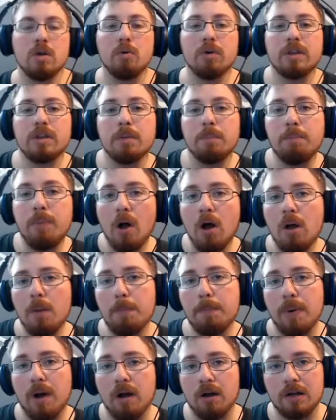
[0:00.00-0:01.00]
with the
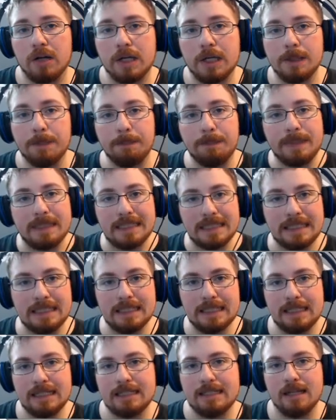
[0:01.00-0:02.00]
bulb part
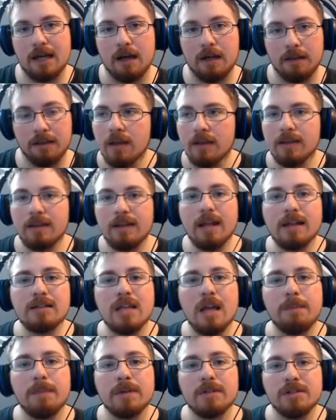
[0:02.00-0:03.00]
completely done, the next
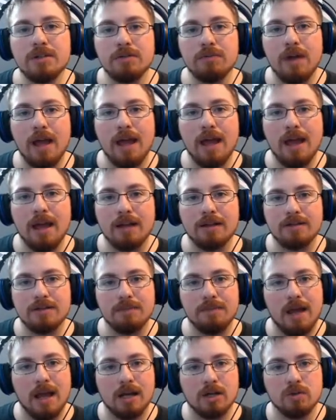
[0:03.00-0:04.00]
step is to add
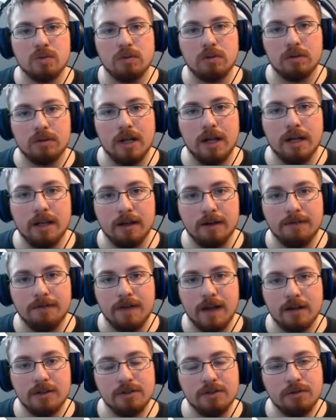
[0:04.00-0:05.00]
some actual lighting
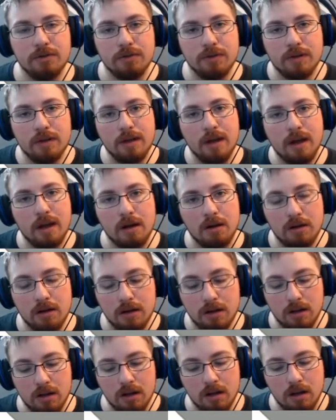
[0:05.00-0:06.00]
effects to the
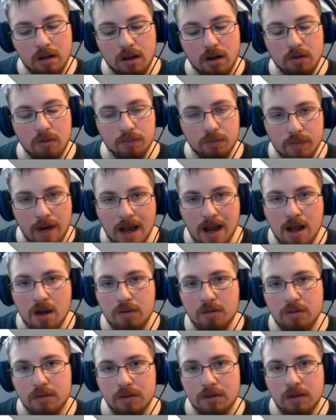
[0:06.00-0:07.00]
area
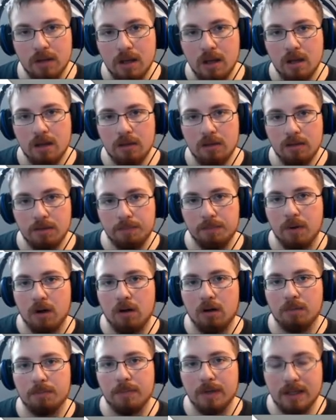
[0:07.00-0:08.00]
around the
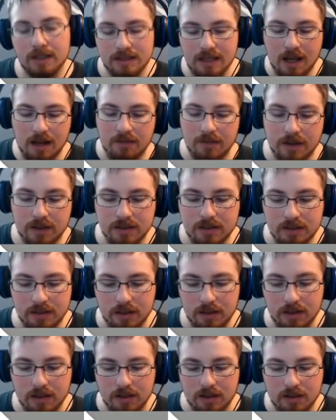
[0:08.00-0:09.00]
bulb, because
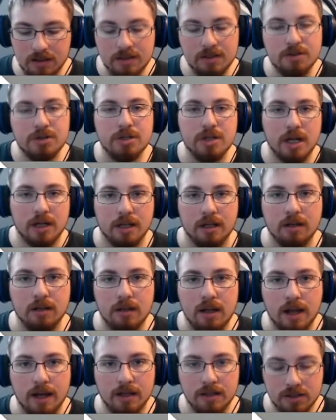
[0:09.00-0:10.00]
obviously this is shedding
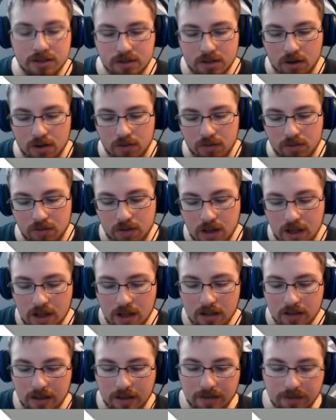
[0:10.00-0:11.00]
light, so
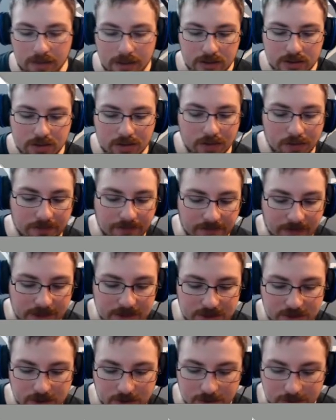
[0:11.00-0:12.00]
like these 2
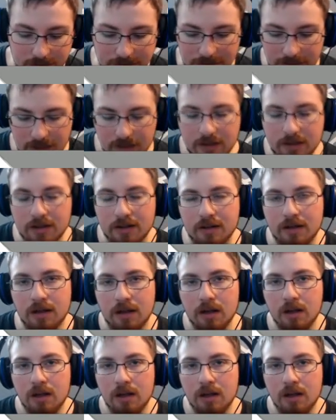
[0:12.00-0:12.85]
fixtures here